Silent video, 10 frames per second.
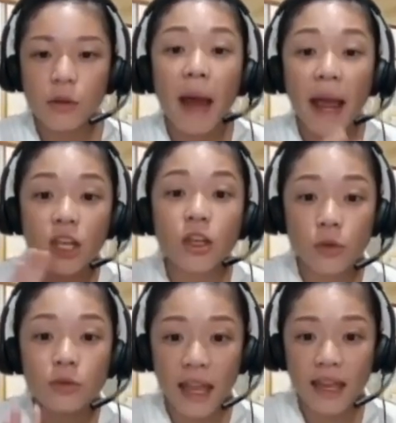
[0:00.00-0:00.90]
remind
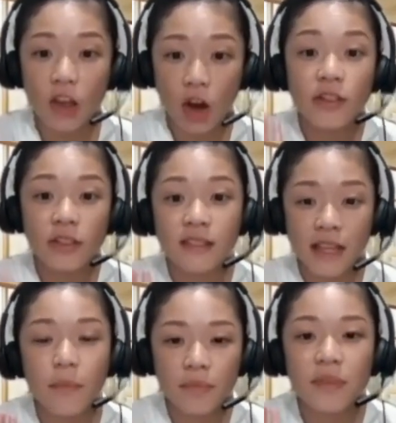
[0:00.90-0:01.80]
you that you're on the
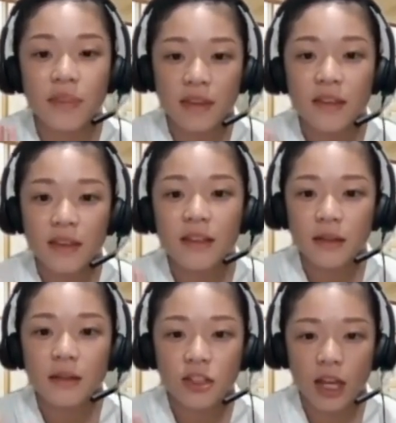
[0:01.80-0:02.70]
same
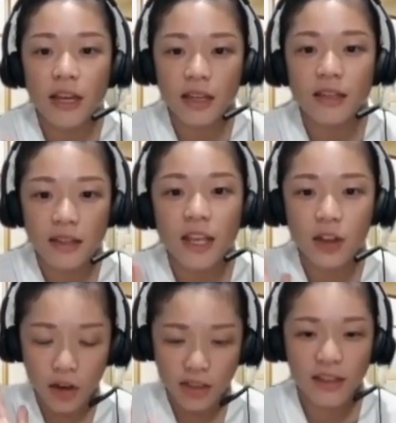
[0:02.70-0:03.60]
journey, like
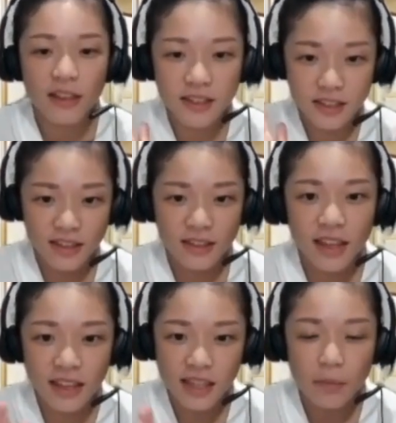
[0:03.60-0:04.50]
you're on
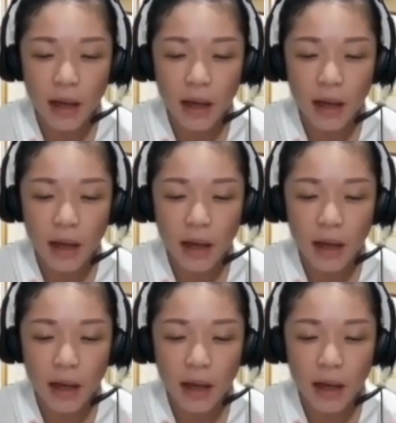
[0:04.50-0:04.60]
that same